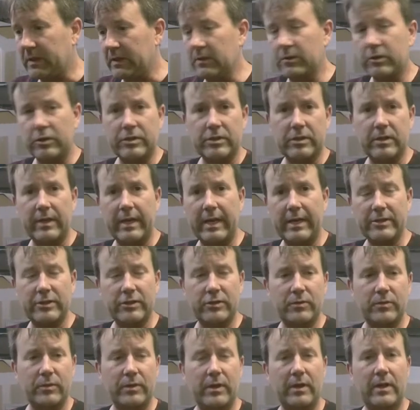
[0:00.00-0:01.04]
Just
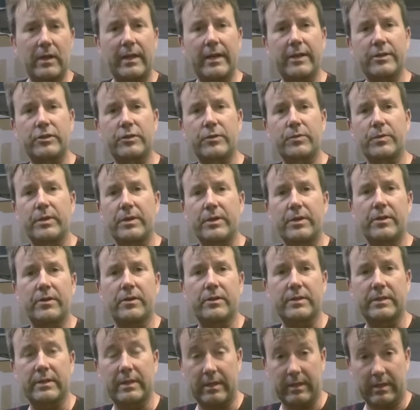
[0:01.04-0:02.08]
within the last 3
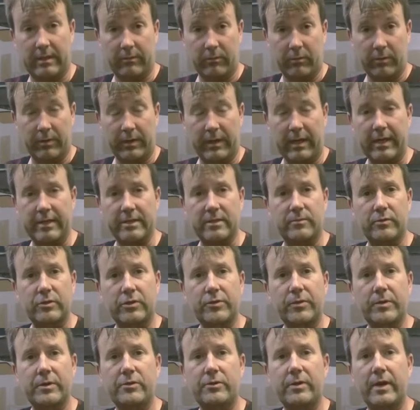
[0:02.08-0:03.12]
years, I really got some
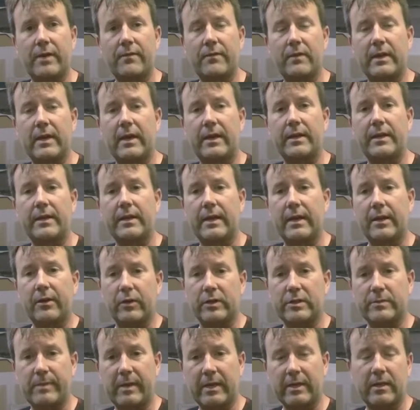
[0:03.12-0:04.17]
street driving on it, and I
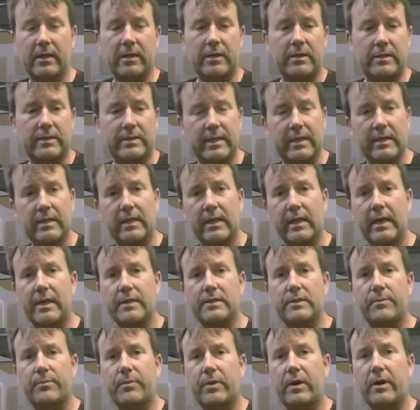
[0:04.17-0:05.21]
expected to take the case
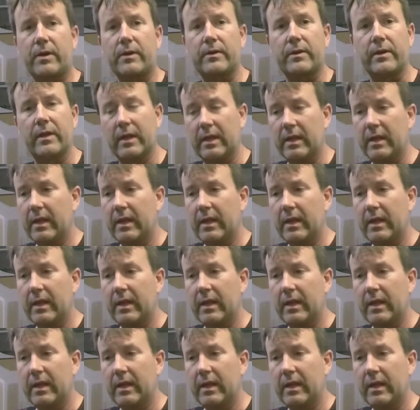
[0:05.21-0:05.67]
apart and